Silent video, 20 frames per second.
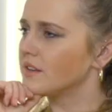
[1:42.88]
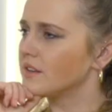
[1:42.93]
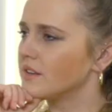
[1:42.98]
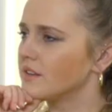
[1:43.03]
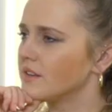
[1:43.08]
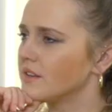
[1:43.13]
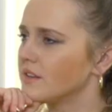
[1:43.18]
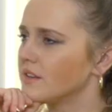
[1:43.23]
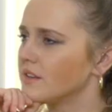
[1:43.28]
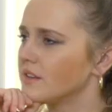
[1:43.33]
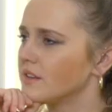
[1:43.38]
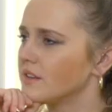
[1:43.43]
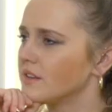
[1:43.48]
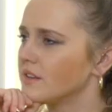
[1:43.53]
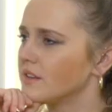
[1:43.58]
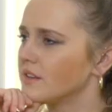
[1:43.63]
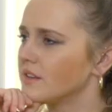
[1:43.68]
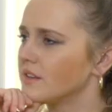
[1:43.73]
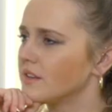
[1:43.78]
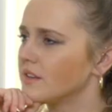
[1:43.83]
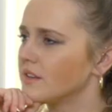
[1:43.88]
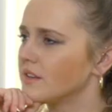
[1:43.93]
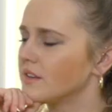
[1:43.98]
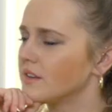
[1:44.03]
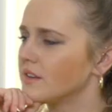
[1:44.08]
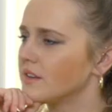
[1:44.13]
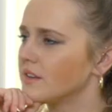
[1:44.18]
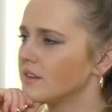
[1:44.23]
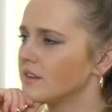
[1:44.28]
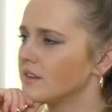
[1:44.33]

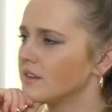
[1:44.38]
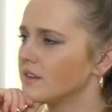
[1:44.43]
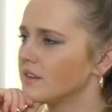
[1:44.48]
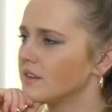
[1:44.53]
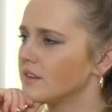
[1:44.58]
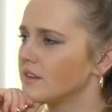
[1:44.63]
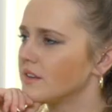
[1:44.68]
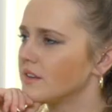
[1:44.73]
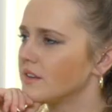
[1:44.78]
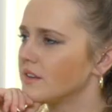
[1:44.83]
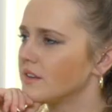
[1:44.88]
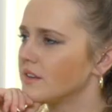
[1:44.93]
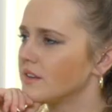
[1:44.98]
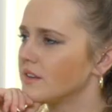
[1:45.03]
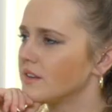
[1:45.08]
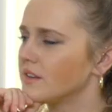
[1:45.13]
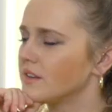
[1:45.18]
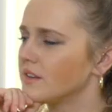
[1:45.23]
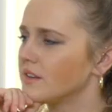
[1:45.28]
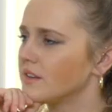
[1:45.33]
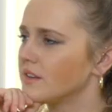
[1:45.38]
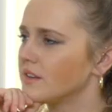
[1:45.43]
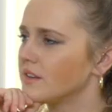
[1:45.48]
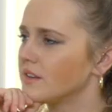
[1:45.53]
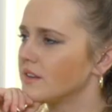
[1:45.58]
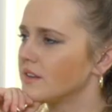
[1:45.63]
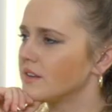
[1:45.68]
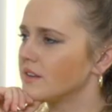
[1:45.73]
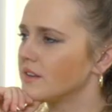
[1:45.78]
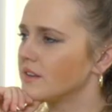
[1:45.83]

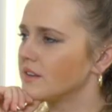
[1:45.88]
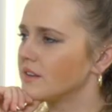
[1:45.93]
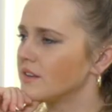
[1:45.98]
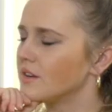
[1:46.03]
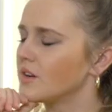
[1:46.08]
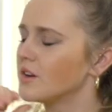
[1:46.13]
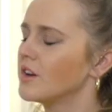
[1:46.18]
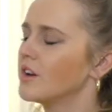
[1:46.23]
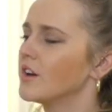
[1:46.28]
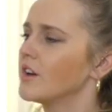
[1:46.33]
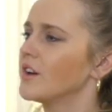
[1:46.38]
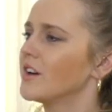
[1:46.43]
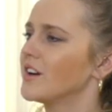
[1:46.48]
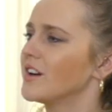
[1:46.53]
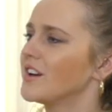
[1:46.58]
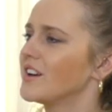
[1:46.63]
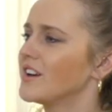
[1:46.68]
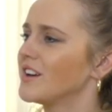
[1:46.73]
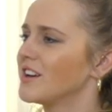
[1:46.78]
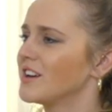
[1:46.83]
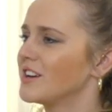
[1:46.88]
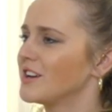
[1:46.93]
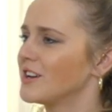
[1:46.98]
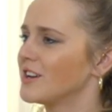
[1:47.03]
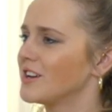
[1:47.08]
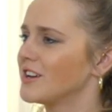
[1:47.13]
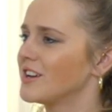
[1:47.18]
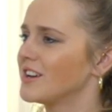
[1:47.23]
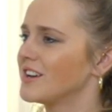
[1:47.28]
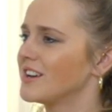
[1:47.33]

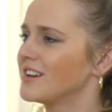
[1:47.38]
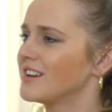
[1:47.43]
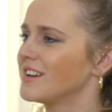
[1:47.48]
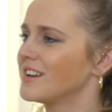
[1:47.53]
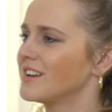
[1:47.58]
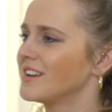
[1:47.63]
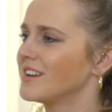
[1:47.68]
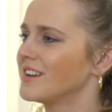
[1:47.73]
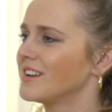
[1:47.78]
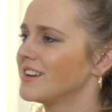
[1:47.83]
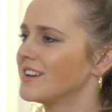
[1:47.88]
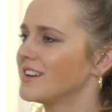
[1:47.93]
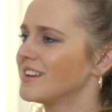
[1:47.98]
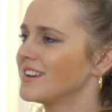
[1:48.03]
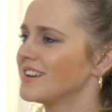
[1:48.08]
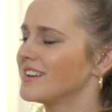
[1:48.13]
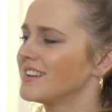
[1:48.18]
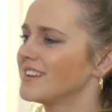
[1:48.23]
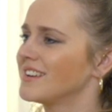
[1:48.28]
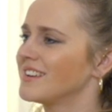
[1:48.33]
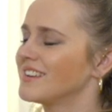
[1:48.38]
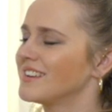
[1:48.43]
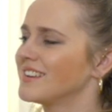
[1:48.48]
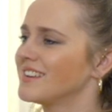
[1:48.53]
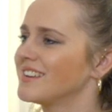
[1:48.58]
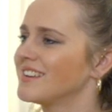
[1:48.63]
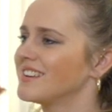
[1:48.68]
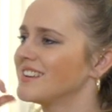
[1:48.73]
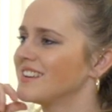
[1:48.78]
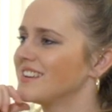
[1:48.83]

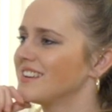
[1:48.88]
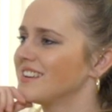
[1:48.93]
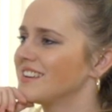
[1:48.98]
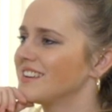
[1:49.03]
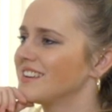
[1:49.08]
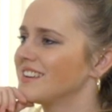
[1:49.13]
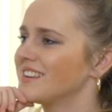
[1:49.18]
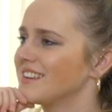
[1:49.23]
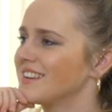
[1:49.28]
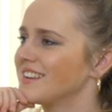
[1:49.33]
(not speaking)